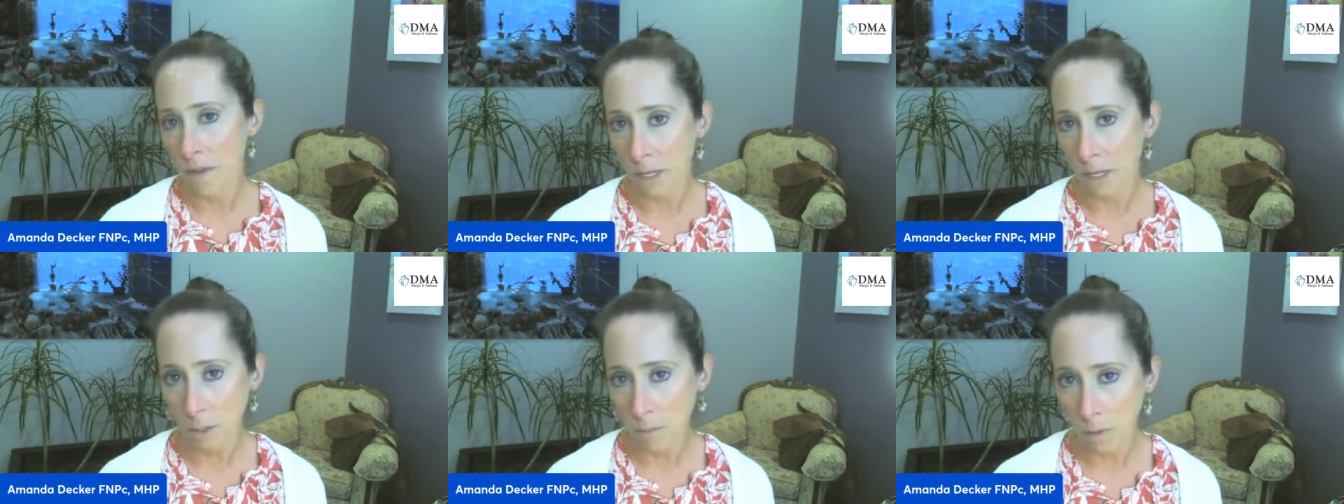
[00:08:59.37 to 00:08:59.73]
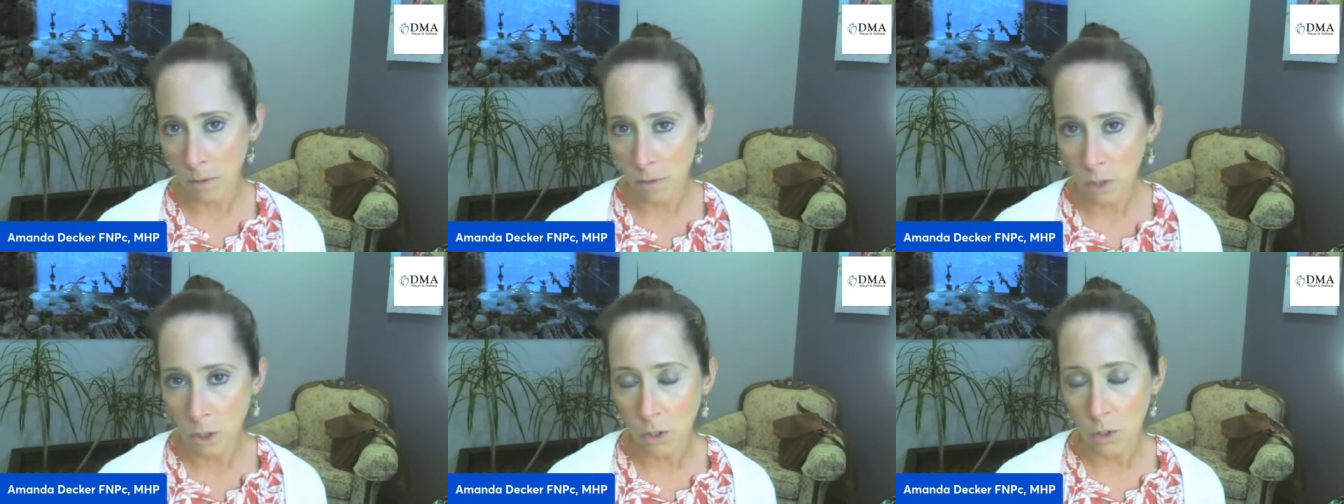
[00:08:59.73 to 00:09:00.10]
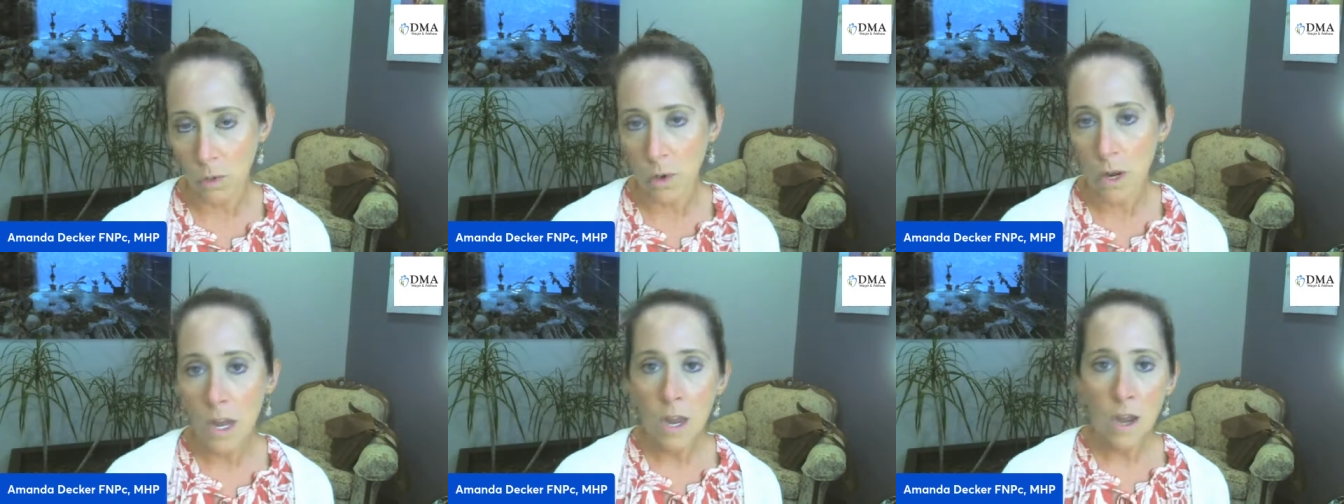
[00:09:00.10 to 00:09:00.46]
exposed to
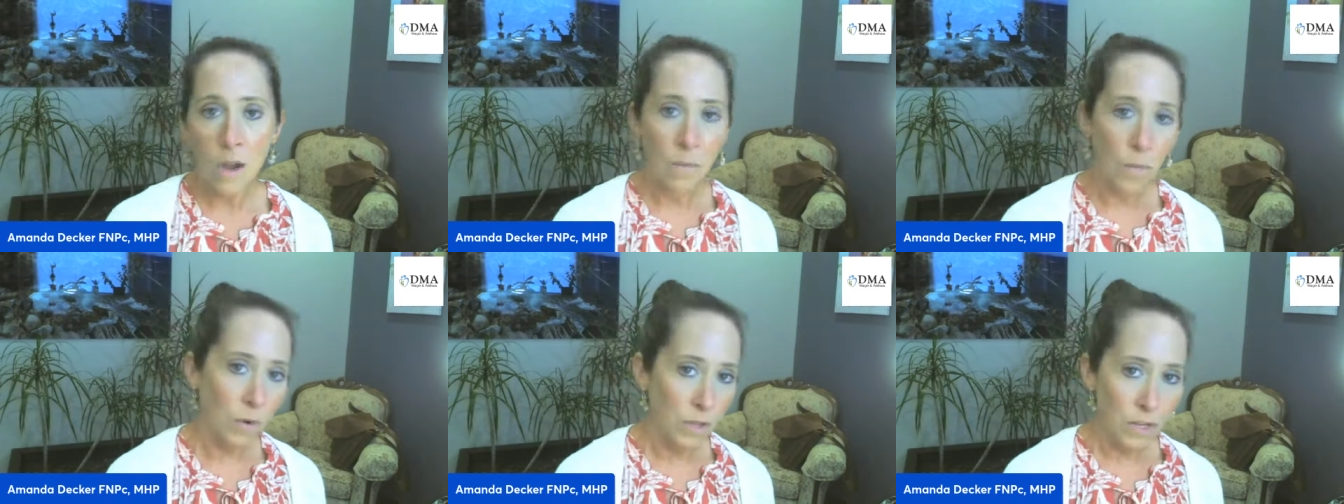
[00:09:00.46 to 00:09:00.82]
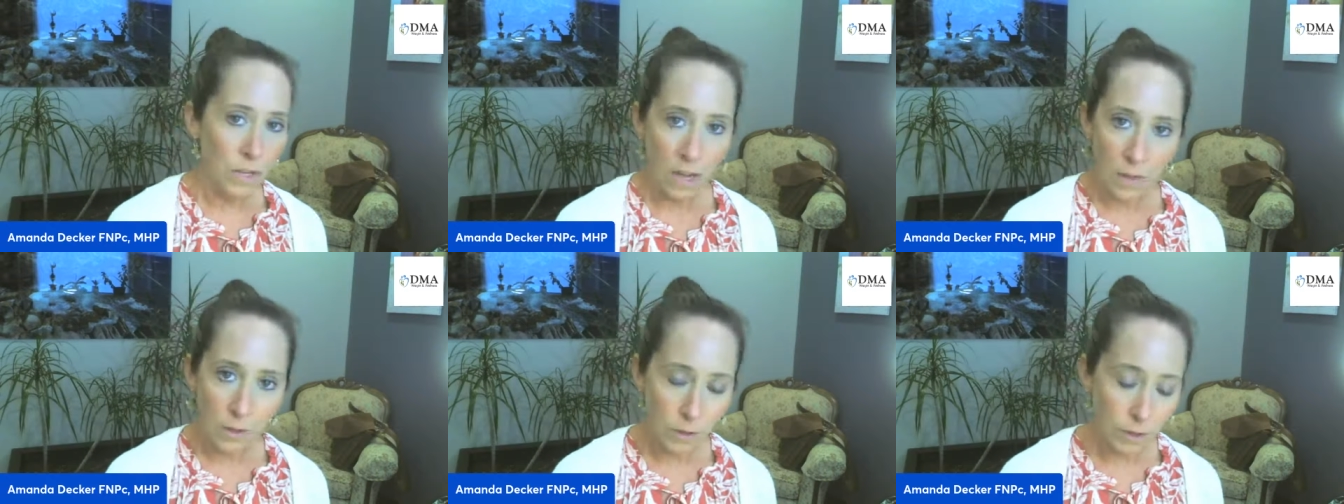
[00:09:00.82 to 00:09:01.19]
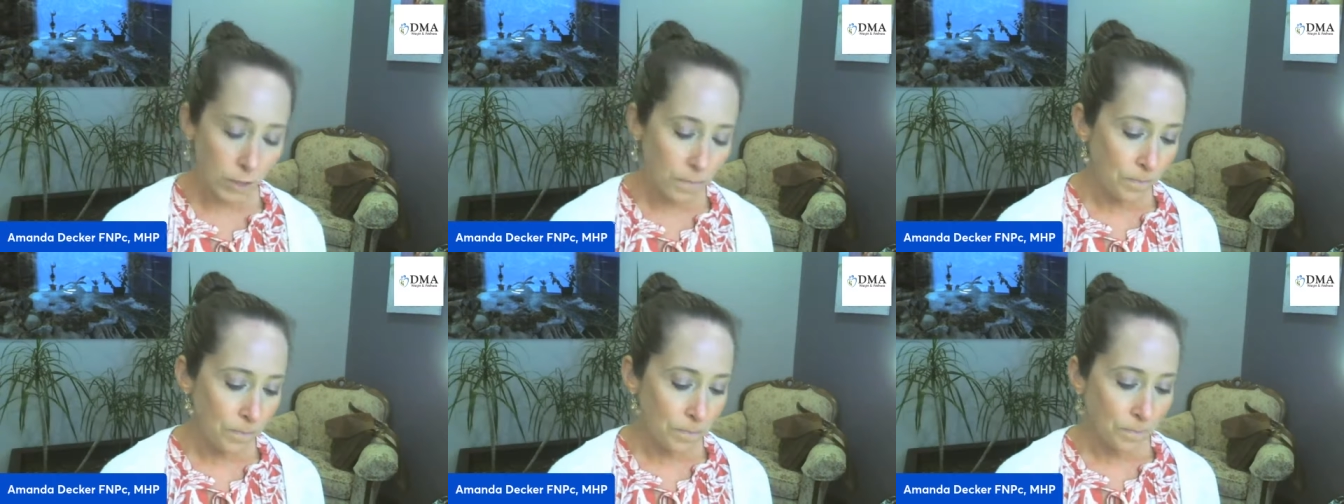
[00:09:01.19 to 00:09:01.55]
more than others?